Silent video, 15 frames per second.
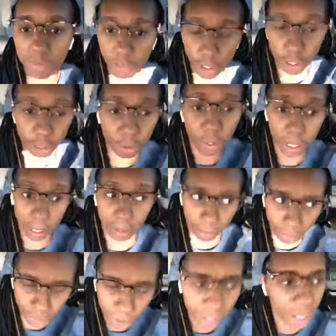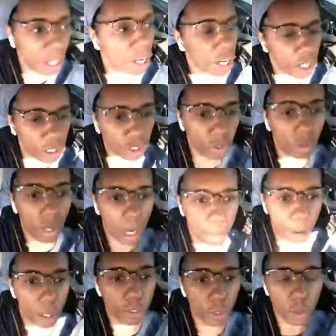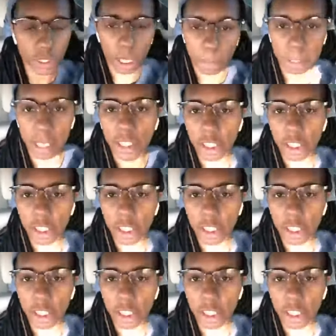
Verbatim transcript: for you if you are a person who's committed